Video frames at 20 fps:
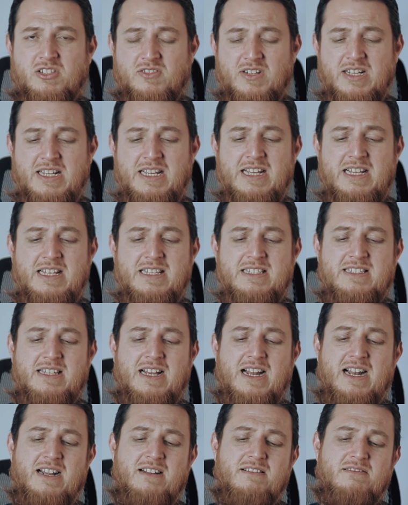grains
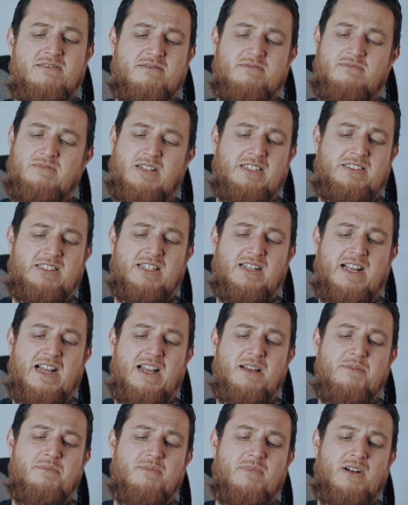and other
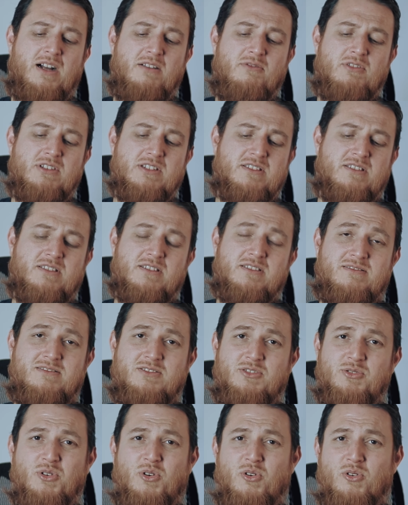I was
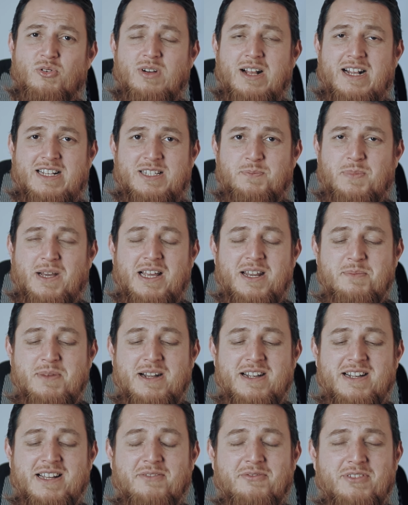
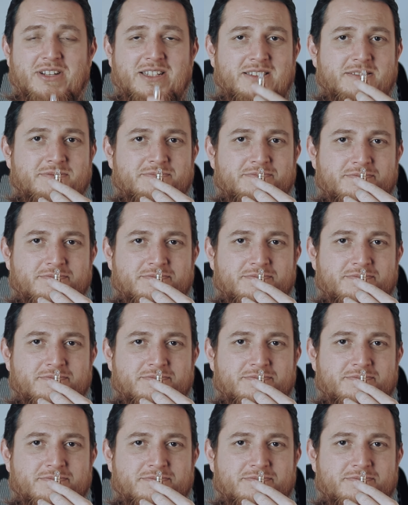experimenting with.